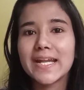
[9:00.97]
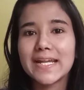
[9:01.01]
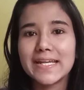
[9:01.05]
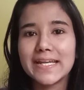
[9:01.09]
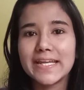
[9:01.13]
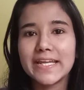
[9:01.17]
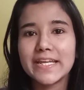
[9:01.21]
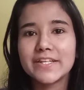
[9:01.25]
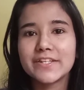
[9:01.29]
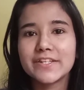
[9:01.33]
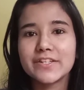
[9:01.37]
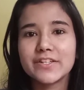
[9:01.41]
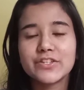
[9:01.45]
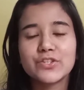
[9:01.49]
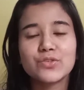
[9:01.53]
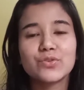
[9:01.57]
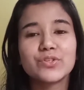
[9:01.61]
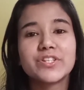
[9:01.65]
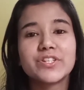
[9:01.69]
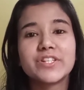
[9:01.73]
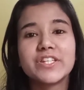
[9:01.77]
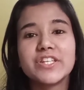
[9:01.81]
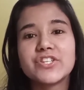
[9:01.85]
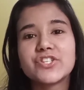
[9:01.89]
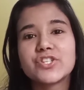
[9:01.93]
late, your
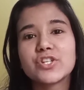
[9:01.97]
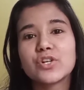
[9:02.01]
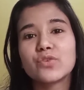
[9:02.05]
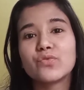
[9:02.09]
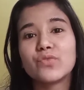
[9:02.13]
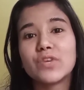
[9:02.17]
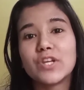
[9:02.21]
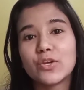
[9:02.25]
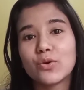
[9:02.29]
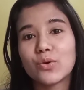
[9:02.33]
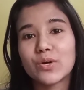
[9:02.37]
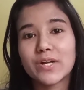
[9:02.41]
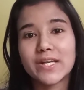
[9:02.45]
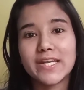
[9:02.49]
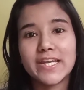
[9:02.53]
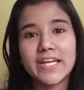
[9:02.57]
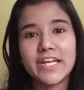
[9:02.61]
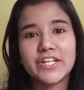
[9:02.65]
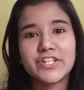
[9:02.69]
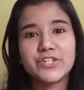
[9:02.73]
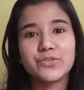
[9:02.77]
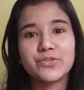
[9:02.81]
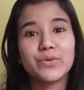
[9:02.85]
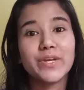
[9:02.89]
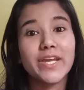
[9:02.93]
teacher will not
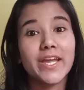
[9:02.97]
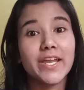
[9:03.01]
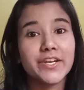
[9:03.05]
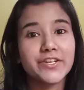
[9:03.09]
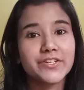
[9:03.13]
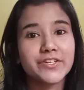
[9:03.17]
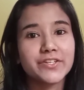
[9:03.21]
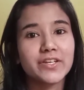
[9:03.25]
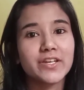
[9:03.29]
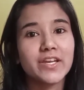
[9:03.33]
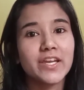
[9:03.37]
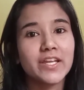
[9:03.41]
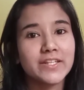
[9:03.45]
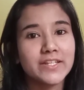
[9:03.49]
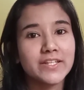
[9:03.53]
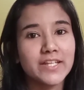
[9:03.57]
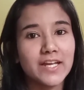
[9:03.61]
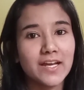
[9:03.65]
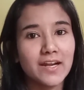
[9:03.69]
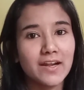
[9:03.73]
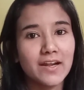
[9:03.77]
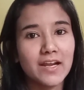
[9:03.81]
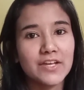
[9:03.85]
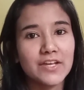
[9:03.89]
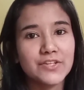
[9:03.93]
let you enter in the
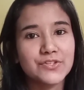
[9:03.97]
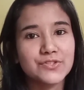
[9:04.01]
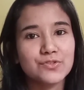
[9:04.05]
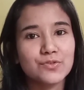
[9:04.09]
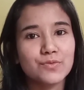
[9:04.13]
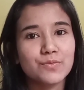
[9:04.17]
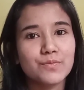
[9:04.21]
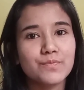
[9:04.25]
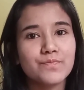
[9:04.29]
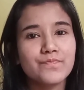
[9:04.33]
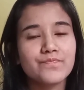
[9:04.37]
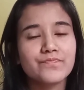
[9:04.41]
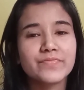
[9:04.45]
classroom.